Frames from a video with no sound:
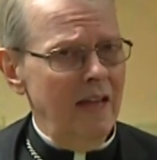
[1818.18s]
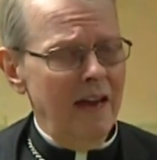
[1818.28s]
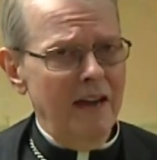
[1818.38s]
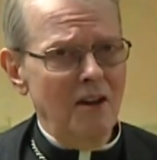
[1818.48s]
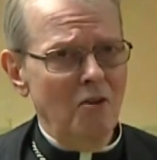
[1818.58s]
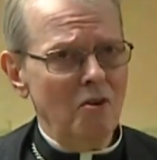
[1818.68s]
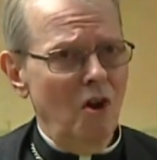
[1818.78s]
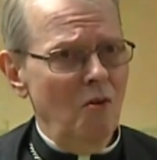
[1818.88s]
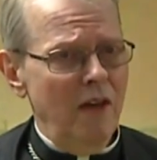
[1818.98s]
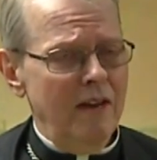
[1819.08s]
and I don't
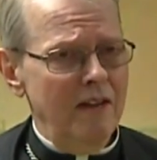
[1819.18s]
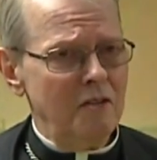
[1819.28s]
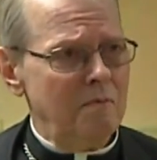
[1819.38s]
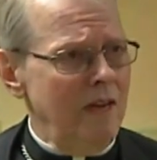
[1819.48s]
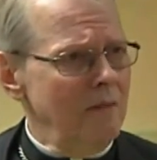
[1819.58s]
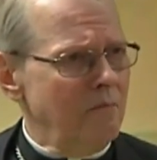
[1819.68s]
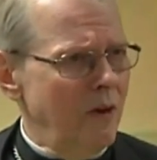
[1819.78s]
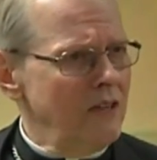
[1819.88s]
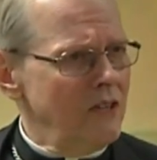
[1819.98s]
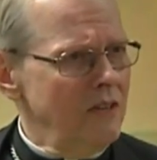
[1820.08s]
know that his being
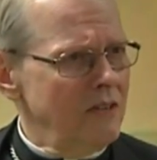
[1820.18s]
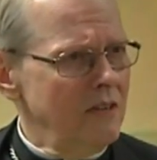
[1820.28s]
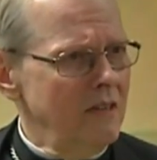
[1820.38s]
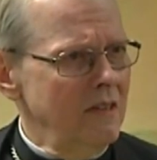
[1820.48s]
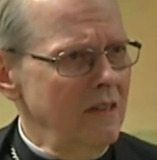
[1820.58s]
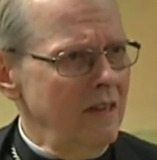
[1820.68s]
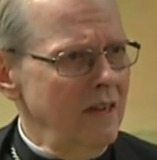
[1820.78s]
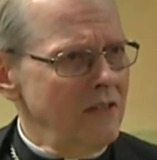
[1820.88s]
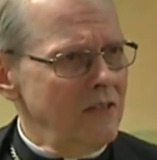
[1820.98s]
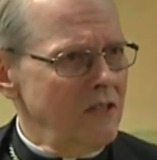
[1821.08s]
present
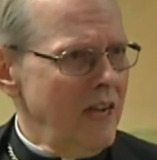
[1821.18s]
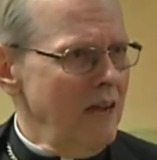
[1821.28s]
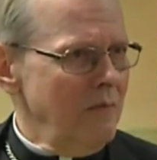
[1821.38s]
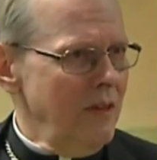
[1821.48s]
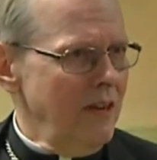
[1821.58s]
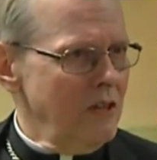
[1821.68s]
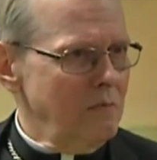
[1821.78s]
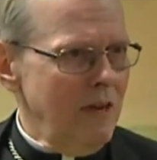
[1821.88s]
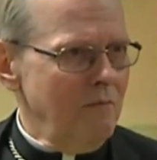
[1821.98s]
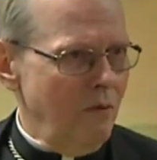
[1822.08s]
is the same thing as
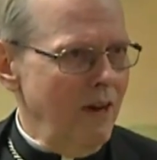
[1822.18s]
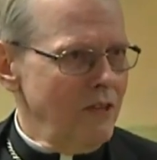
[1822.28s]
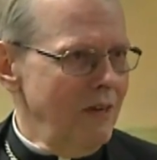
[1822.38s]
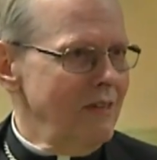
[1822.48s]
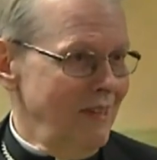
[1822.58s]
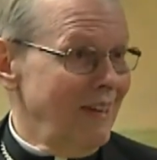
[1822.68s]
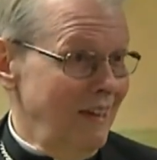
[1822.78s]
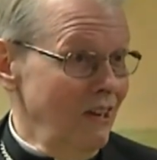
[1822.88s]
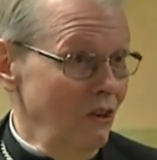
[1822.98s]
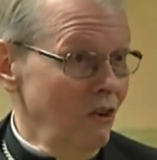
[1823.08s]
being present as a
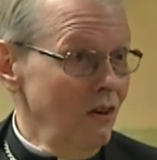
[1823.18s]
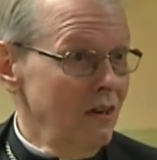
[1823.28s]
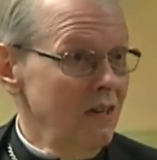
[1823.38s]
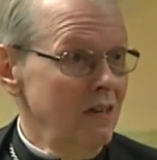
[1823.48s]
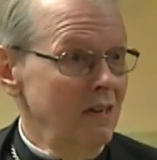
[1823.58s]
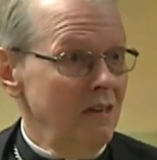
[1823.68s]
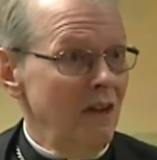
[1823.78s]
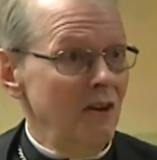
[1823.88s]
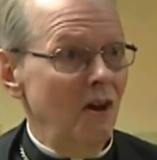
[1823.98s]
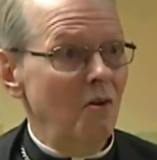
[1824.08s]
healer.
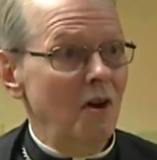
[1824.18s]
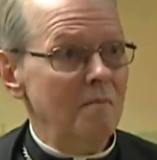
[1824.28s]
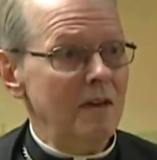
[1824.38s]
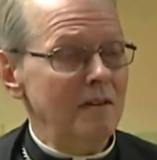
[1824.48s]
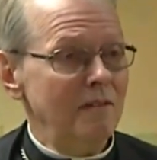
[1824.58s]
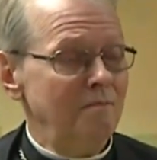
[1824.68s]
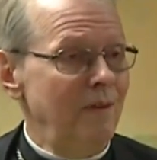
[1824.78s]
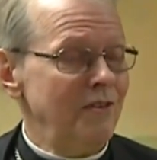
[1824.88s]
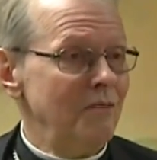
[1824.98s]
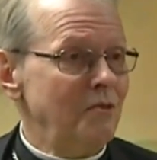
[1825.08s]
You know, I mean,
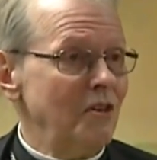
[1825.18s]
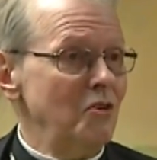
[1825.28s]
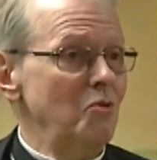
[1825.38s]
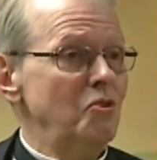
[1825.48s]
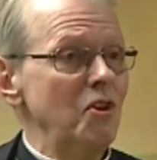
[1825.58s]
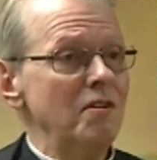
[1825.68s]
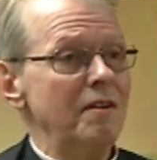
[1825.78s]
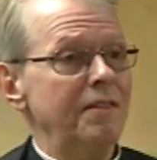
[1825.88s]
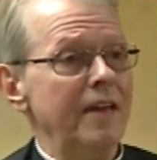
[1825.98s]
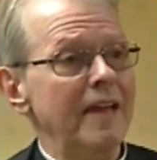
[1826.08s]
bishops can do
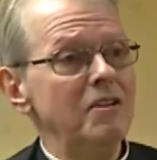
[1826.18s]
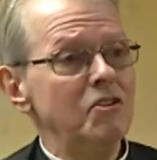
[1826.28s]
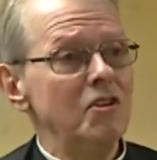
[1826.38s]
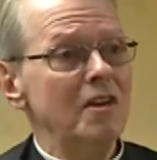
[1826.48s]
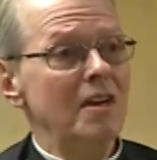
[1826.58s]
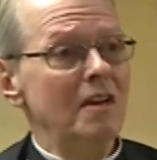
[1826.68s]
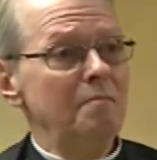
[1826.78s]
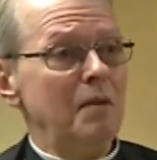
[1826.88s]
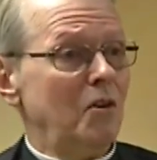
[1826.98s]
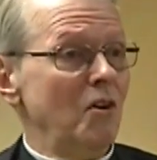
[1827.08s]
certain things
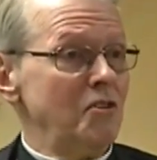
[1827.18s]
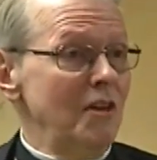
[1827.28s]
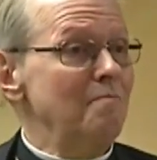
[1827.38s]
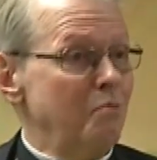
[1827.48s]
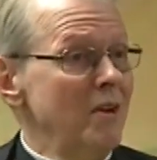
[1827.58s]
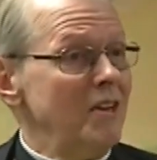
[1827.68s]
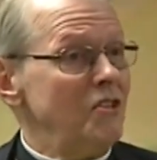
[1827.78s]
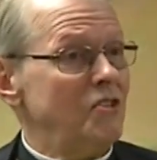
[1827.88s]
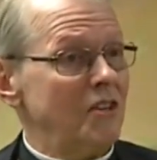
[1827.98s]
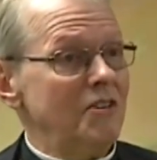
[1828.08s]
because they're
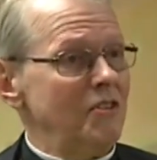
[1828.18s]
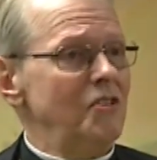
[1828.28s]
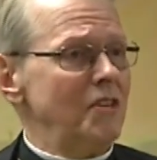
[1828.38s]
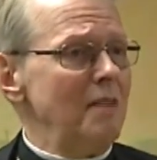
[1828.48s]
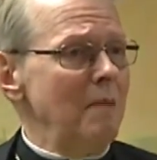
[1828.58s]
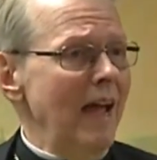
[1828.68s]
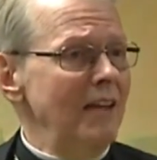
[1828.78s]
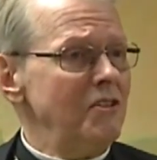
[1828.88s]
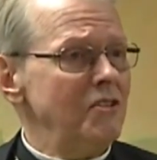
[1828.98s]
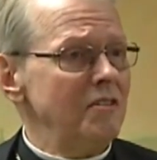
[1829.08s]
priests, such as say
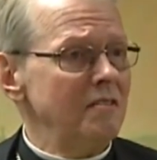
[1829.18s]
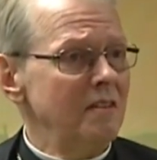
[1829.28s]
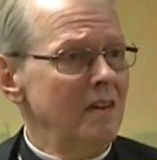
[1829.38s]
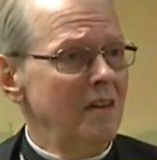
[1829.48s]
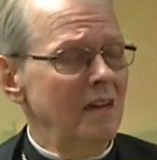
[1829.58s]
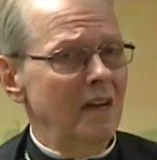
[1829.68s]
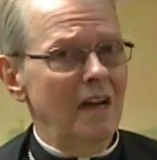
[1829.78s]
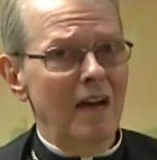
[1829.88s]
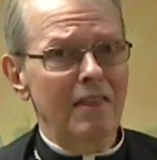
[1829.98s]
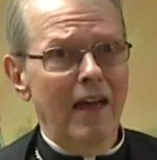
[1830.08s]
mass and
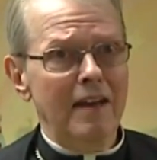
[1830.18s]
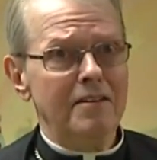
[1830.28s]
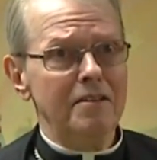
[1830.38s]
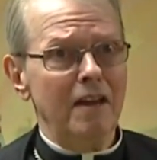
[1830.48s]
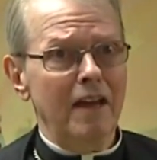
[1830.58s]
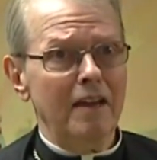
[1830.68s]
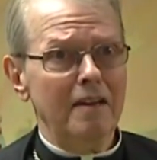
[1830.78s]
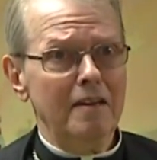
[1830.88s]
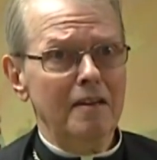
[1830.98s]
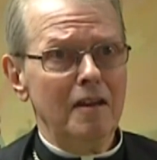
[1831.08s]
uh, that. Uh,
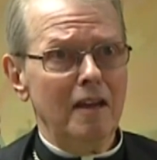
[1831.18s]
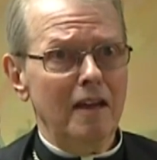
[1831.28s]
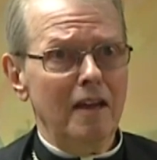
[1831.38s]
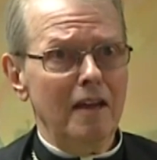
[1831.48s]
uh